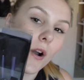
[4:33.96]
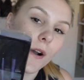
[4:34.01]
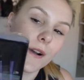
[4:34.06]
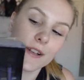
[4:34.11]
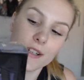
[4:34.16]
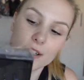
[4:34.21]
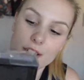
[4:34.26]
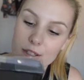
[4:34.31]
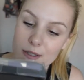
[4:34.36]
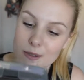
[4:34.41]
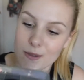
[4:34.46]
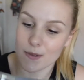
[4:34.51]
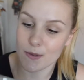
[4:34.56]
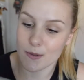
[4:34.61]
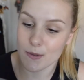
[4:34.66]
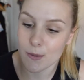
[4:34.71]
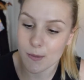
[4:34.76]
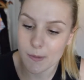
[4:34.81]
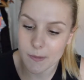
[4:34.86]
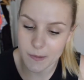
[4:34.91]
on
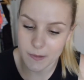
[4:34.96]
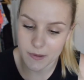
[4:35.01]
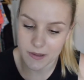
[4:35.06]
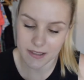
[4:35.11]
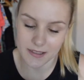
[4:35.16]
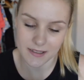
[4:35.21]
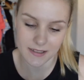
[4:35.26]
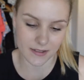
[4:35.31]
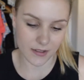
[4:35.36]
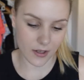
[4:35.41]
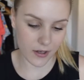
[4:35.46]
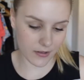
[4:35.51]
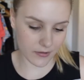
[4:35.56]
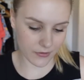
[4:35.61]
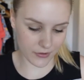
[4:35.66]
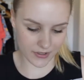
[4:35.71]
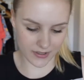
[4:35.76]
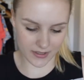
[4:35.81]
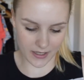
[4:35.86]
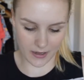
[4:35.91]
to the
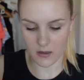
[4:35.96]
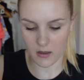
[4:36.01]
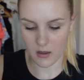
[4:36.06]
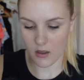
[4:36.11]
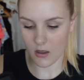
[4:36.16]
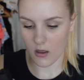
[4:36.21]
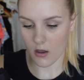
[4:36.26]
starter set.